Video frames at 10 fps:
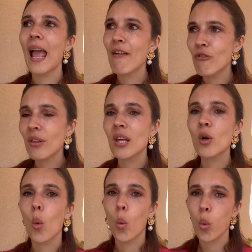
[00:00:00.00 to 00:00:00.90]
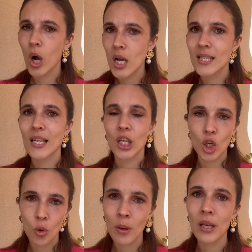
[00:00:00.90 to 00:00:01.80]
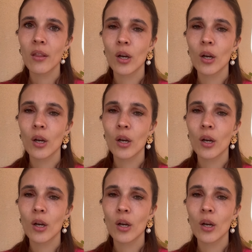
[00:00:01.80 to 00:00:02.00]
everything was humid.